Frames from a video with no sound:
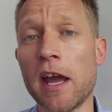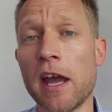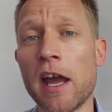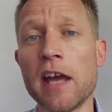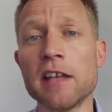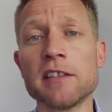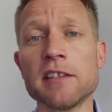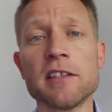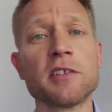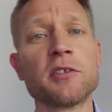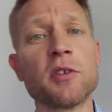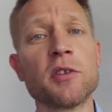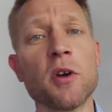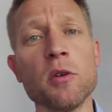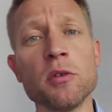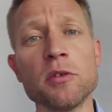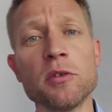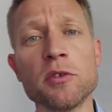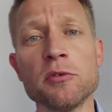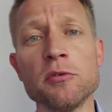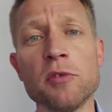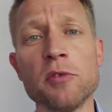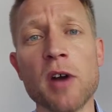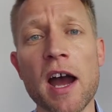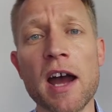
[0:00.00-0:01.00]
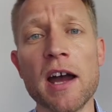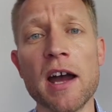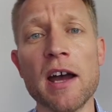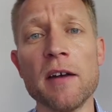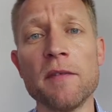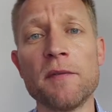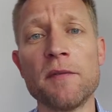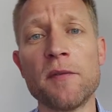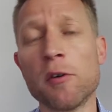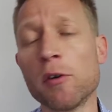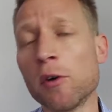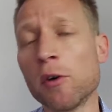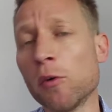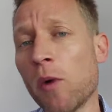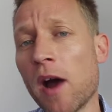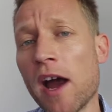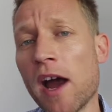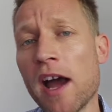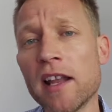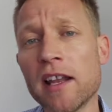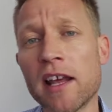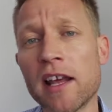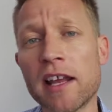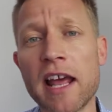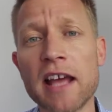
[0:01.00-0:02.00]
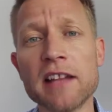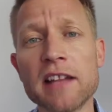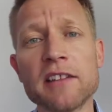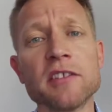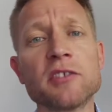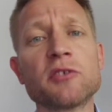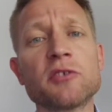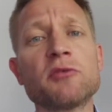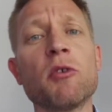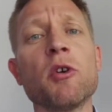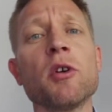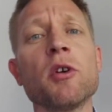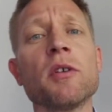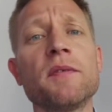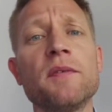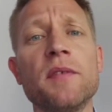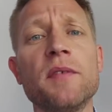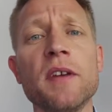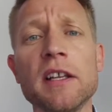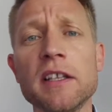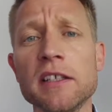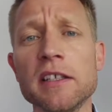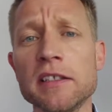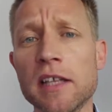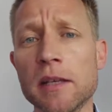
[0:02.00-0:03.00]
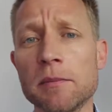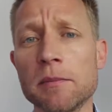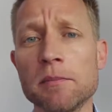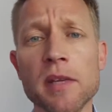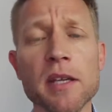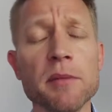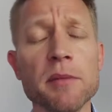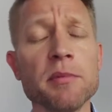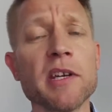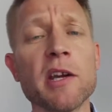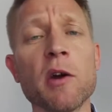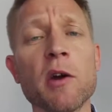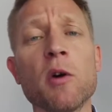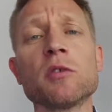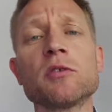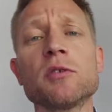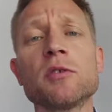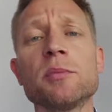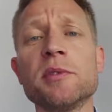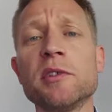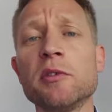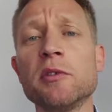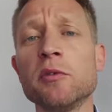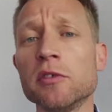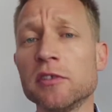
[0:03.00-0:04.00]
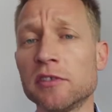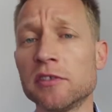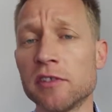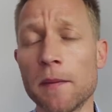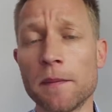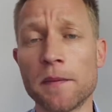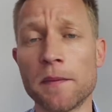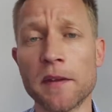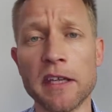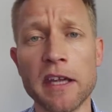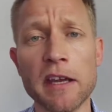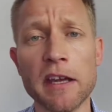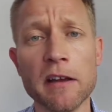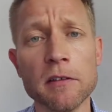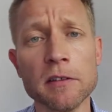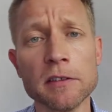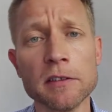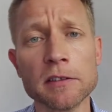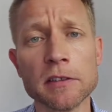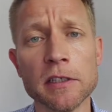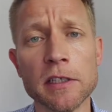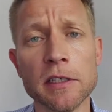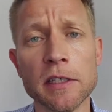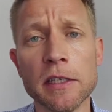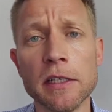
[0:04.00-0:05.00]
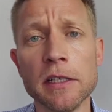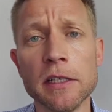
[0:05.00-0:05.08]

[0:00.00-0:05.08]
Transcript: As I told you, for a while I'd had this growing feeling that maybe I ought to be doing something else,